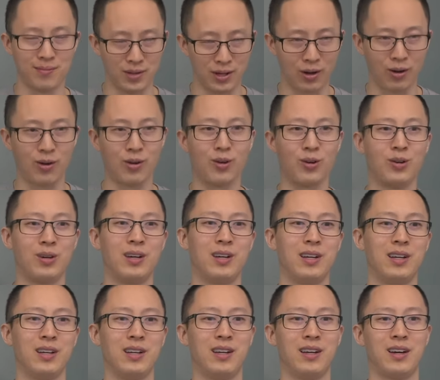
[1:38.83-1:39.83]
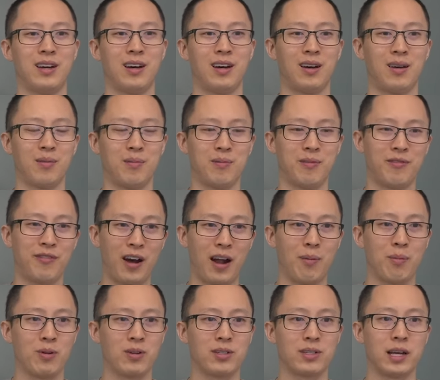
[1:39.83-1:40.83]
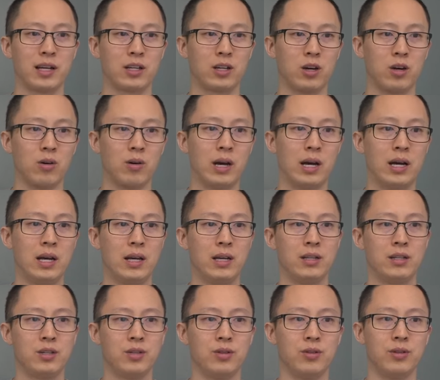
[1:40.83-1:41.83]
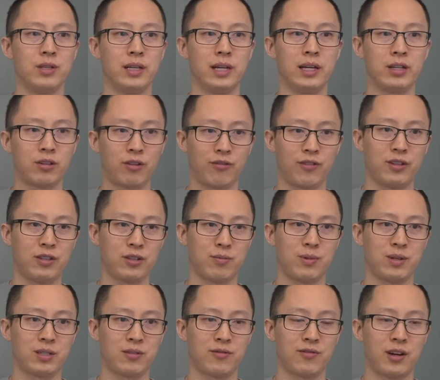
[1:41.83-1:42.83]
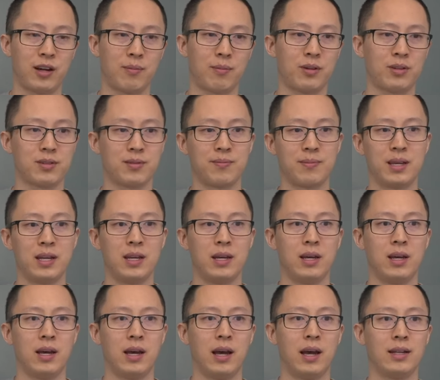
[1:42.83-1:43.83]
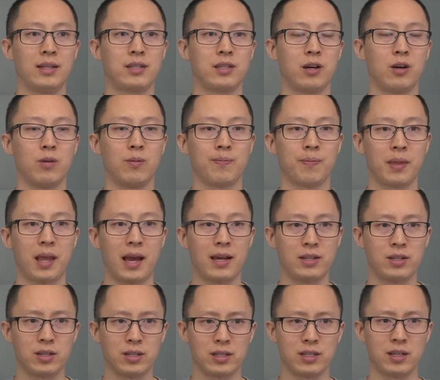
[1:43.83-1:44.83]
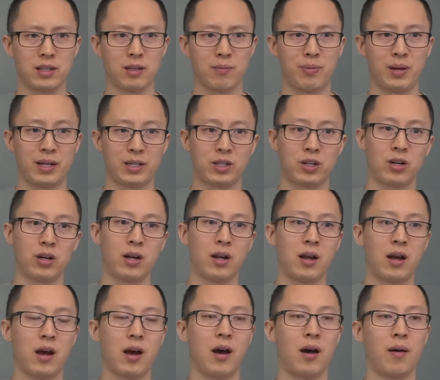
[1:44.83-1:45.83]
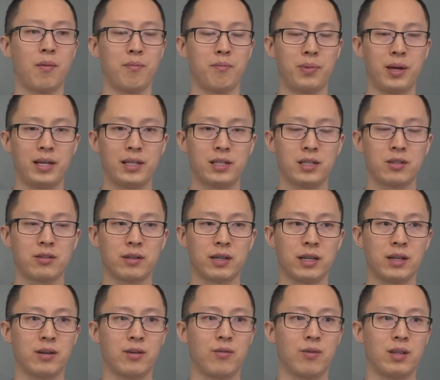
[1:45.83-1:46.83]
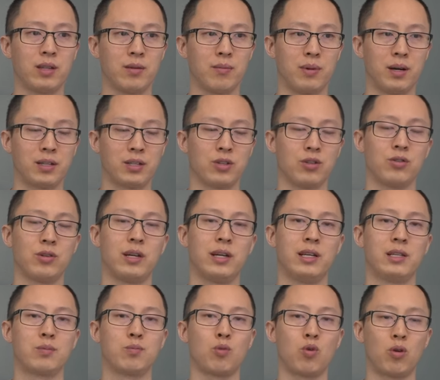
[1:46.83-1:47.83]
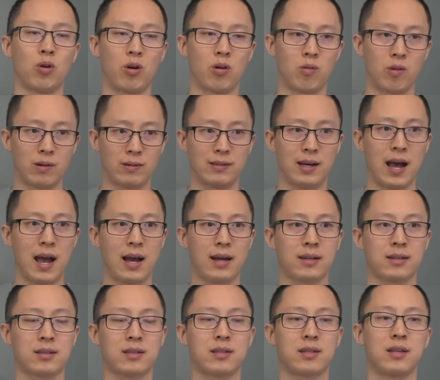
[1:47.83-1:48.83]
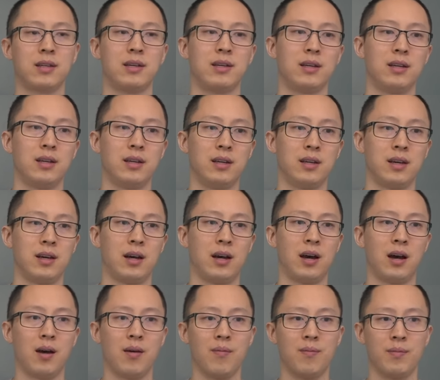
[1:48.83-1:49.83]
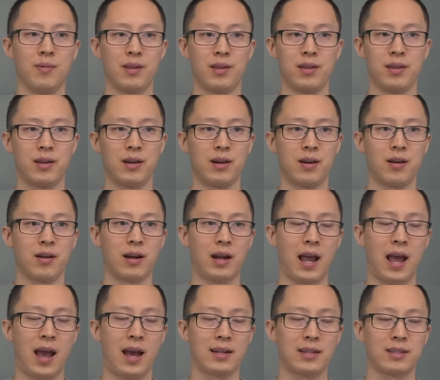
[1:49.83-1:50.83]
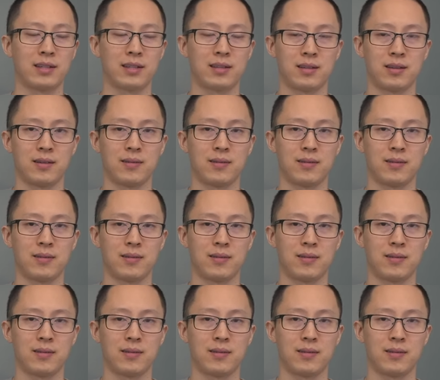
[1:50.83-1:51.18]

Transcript: neural um, fibers that go to the intrafusal muscle fibers. And so, as you can see on the picture, um, basically when the muscle is more relaxed, um, they're at